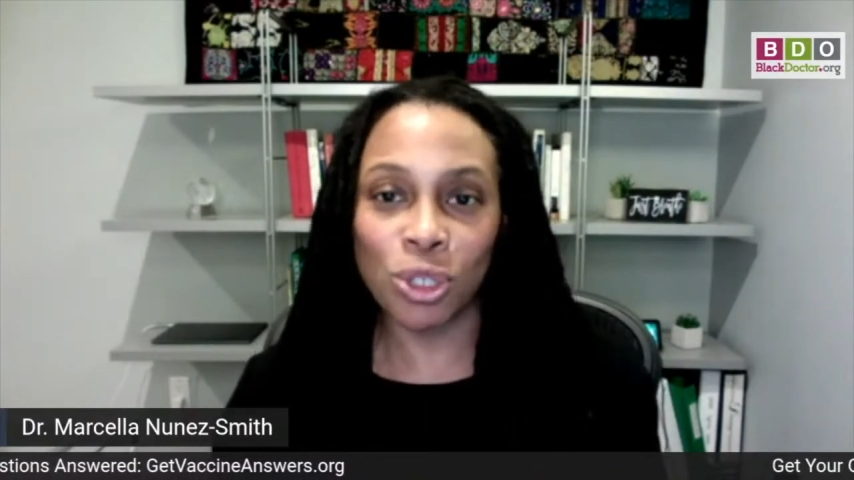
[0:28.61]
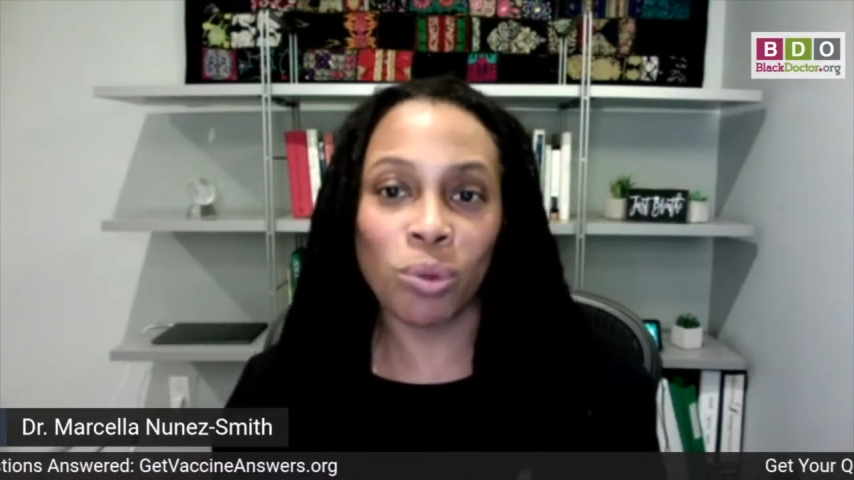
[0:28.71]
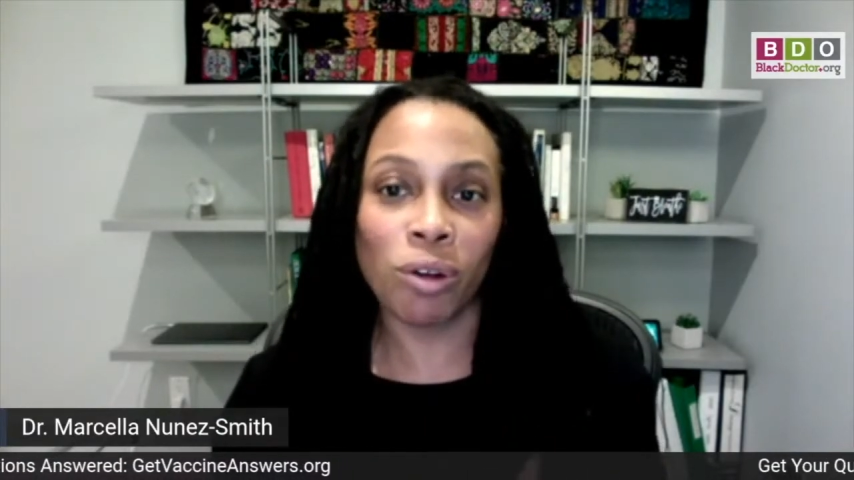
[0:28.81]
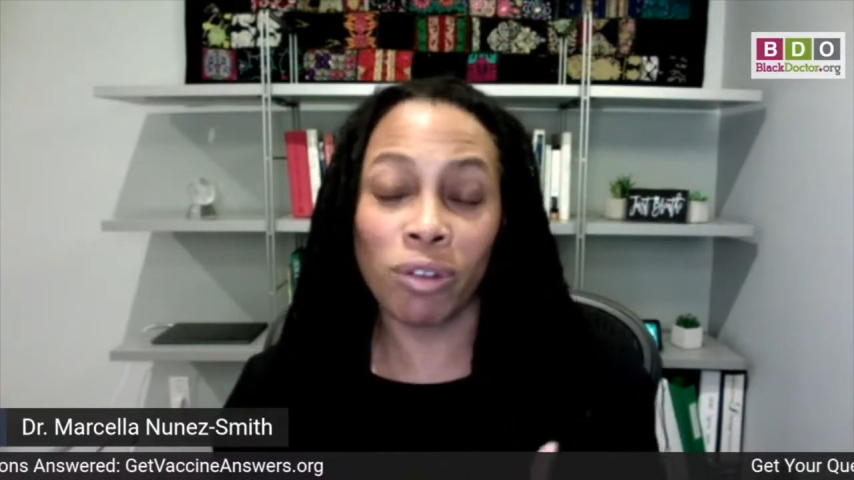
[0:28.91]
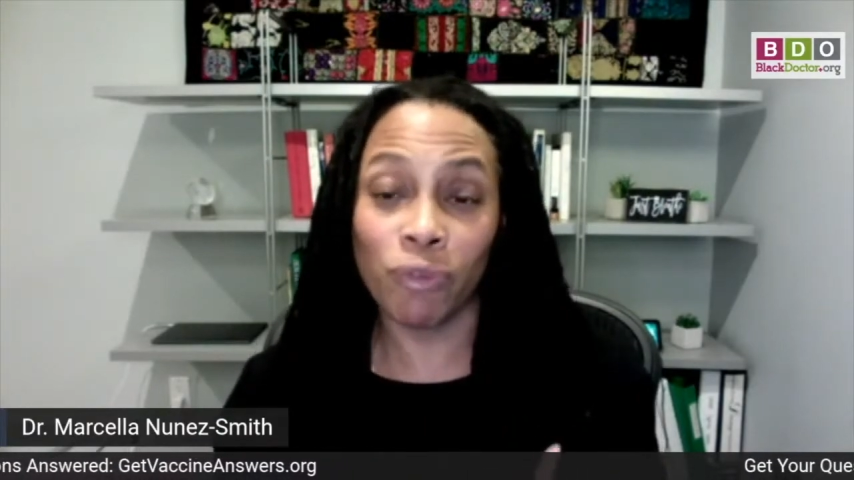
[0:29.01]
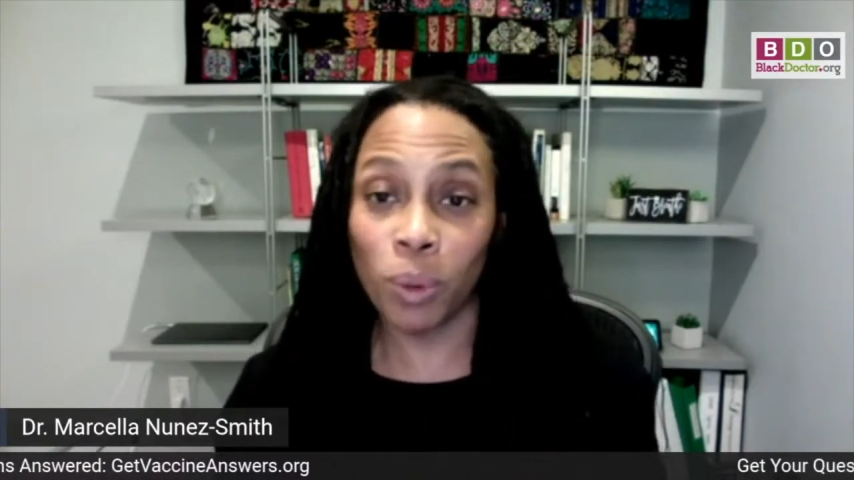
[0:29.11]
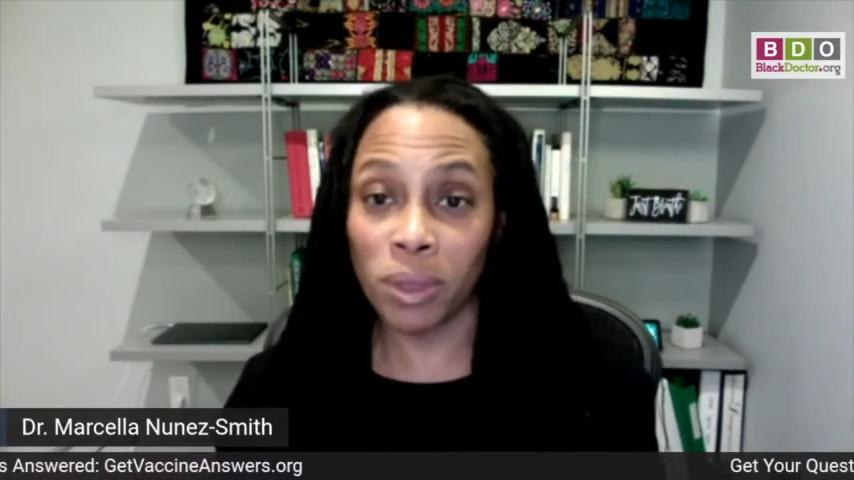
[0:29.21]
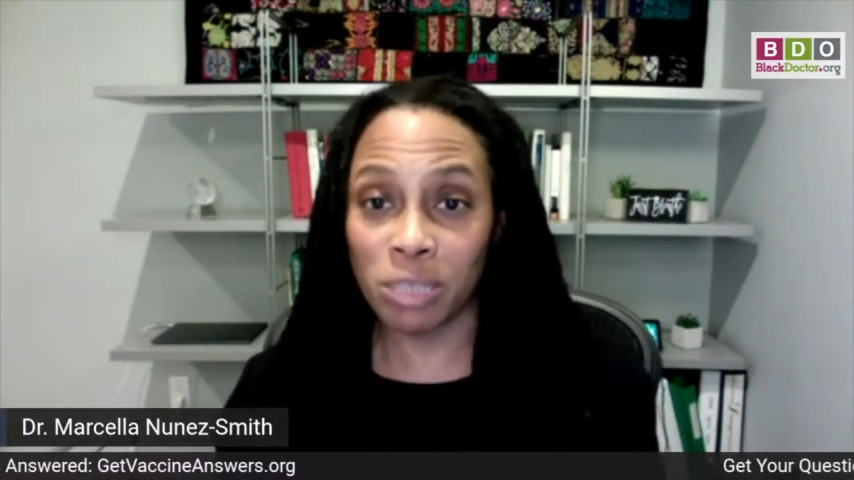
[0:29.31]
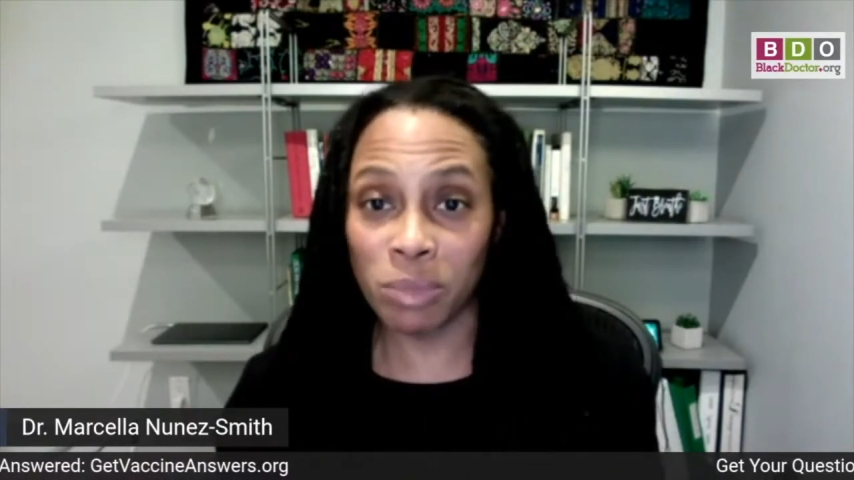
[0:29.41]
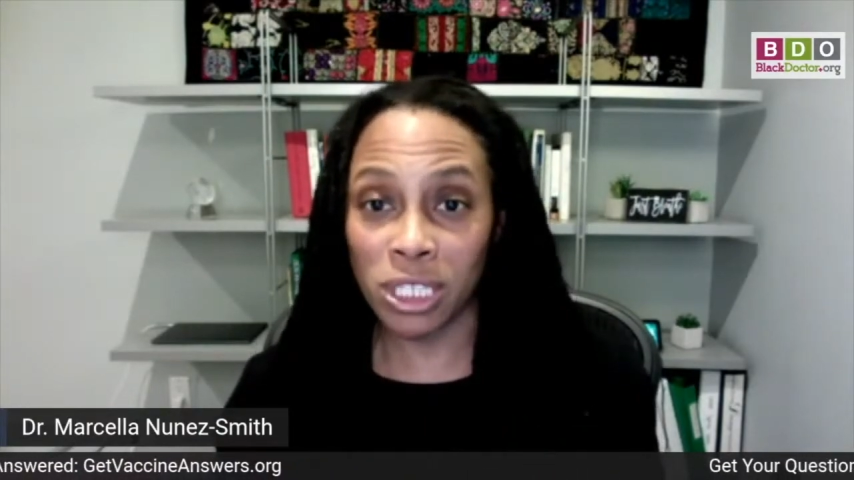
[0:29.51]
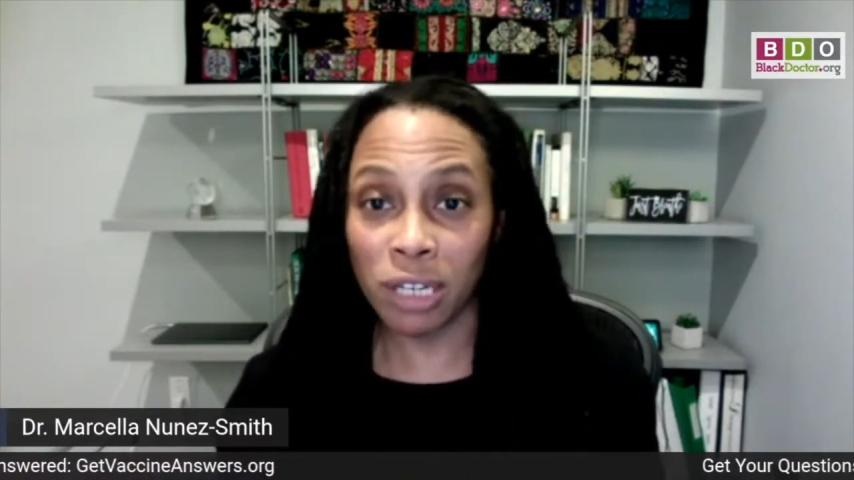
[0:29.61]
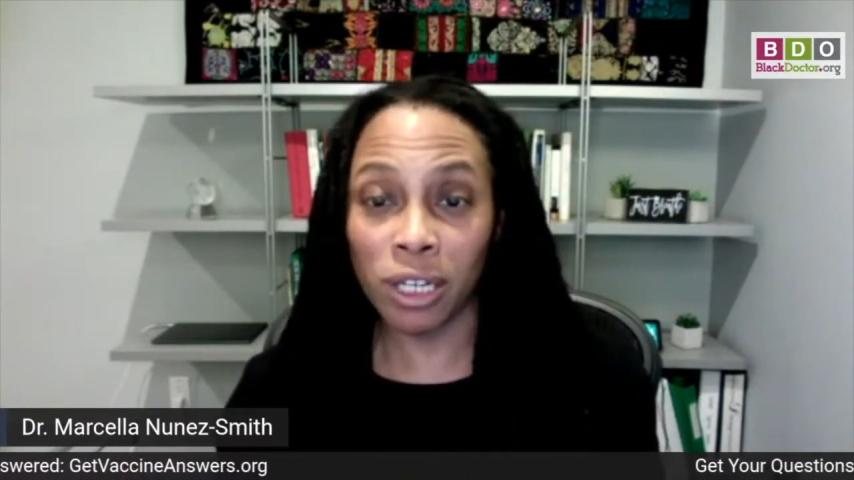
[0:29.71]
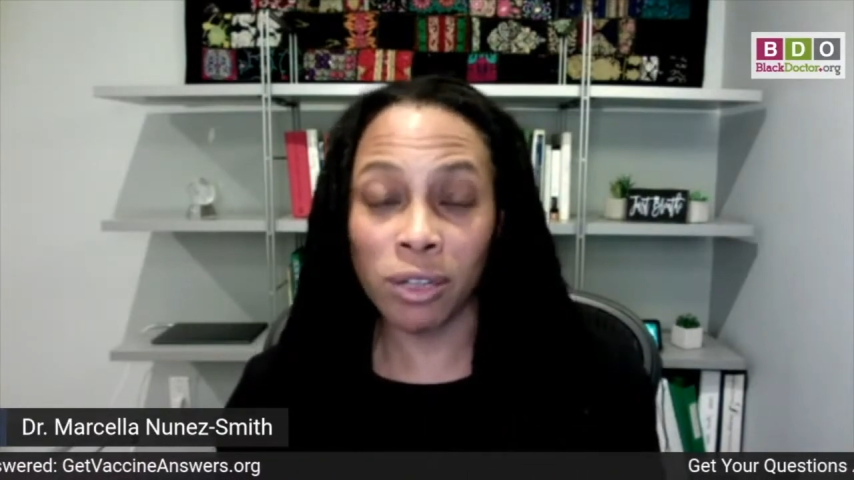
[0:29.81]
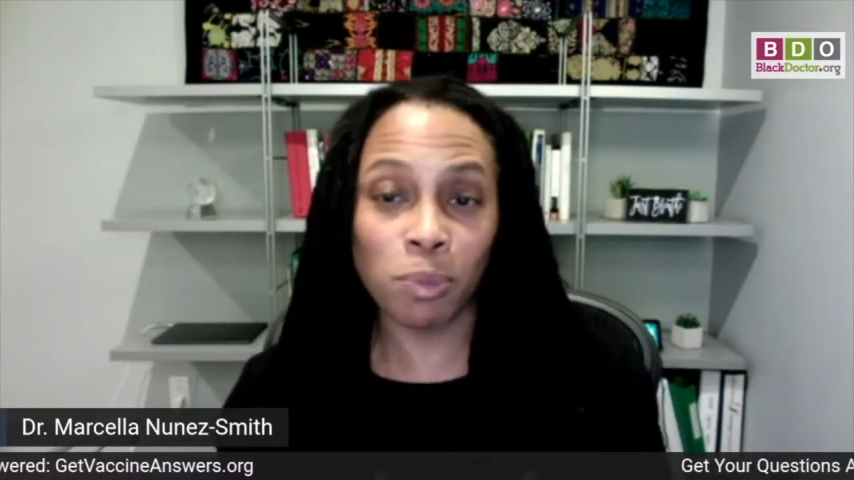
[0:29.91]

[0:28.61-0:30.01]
who are reviewing these materials,